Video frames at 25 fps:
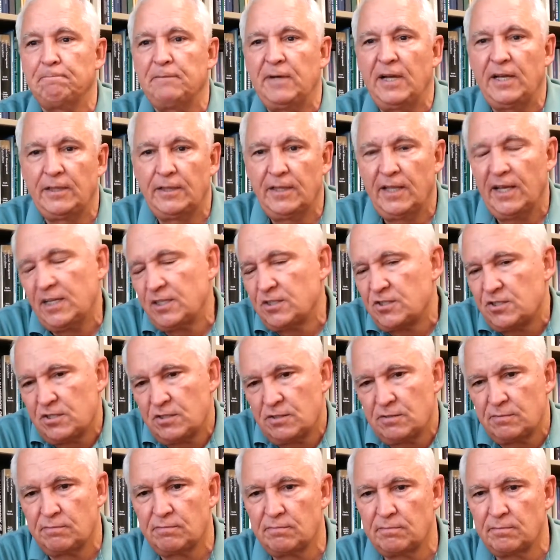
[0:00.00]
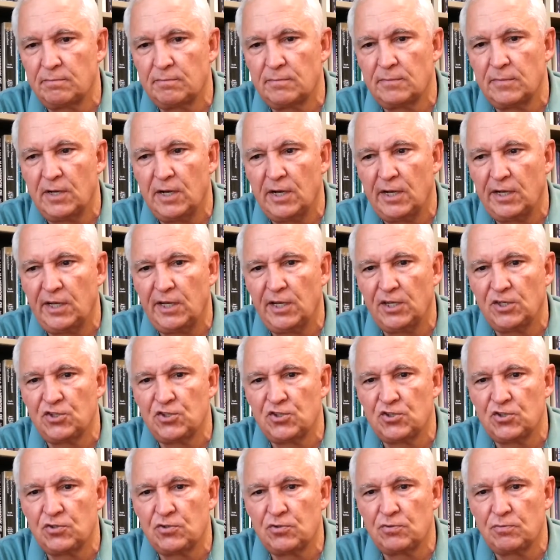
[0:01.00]
And that's, I
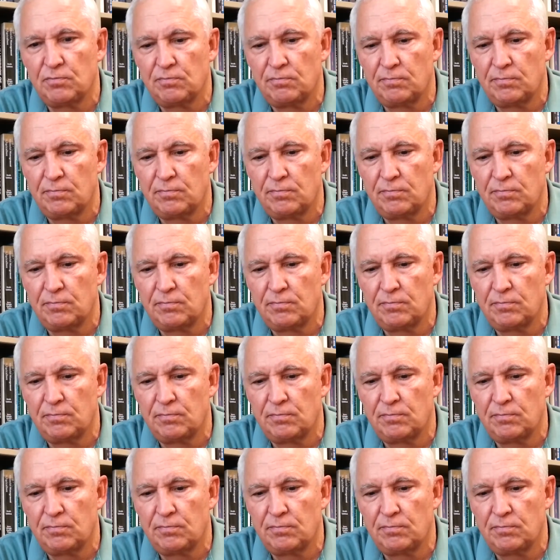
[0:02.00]
guess,